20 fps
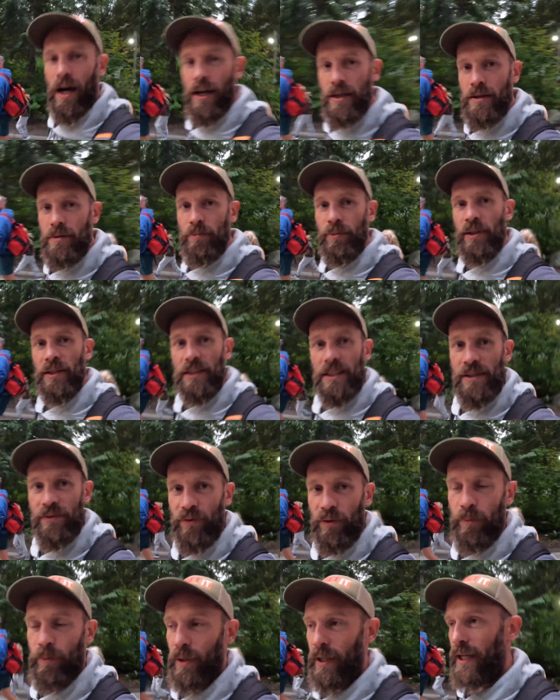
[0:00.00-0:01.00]

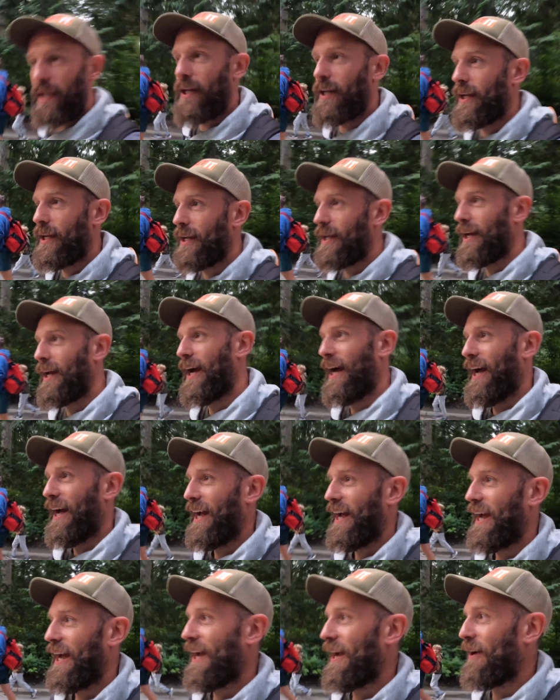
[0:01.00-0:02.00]
unbelievably,
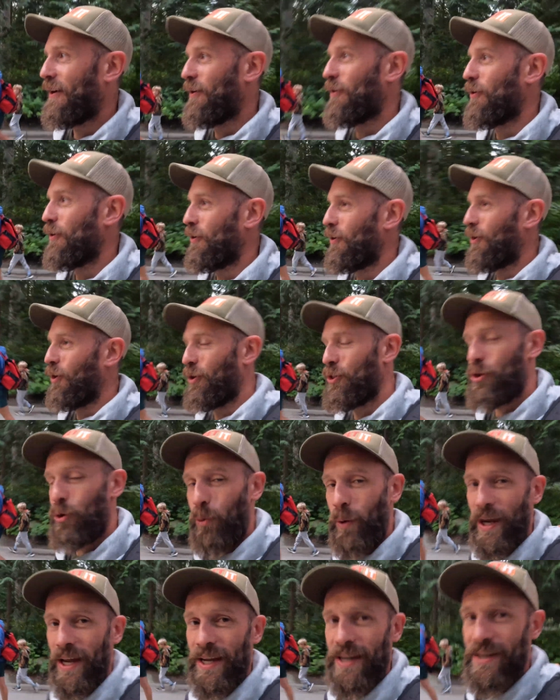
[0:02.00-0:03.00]
uh, on the
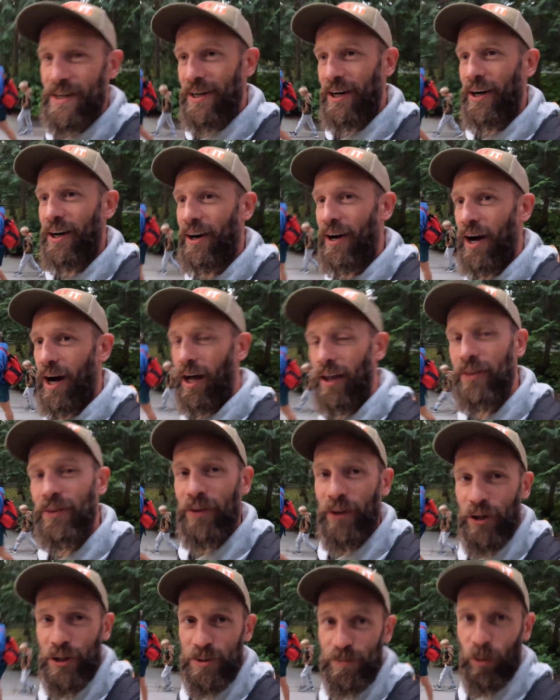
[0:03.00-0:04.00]
way here,
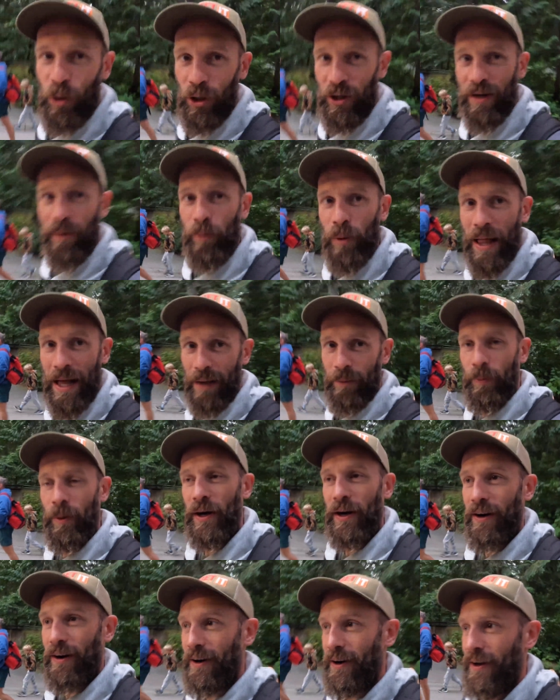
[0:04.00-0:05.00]
Hunter spotted a black
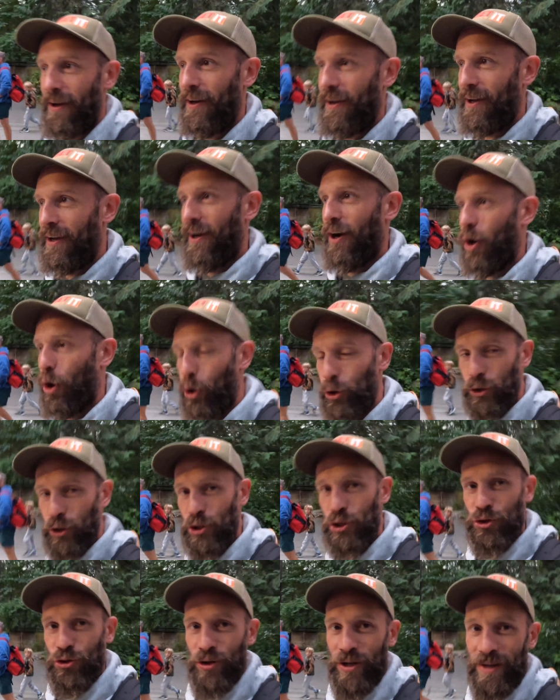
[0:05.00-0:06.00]
bear on the
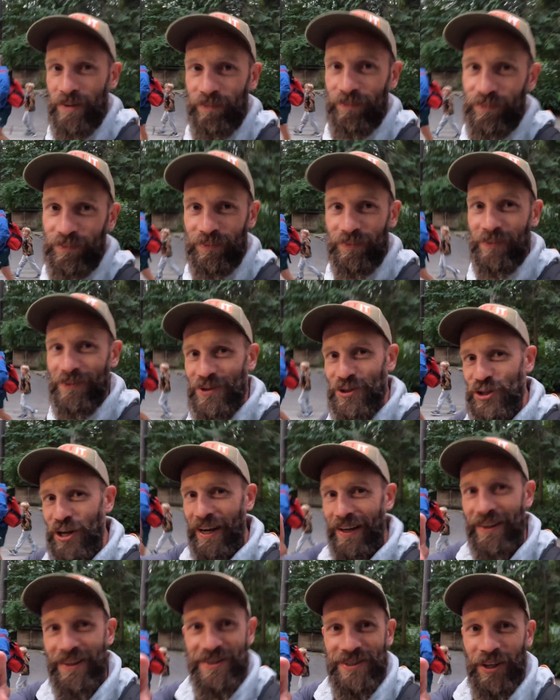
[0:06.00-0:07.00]
street.
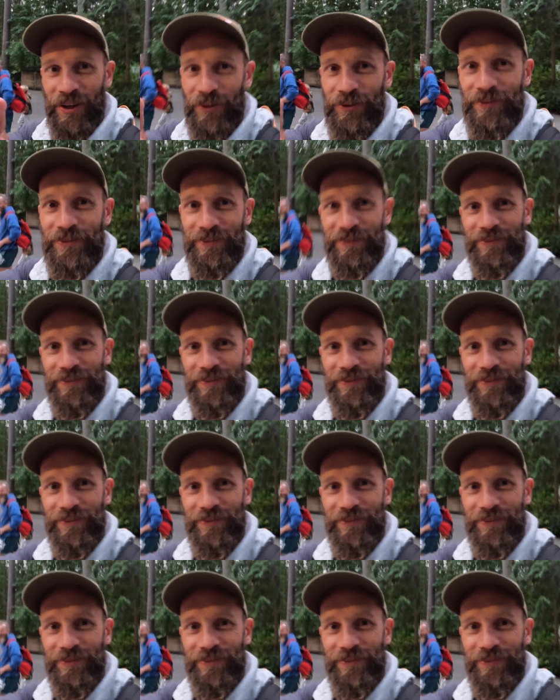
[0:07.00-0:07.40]
Check this out.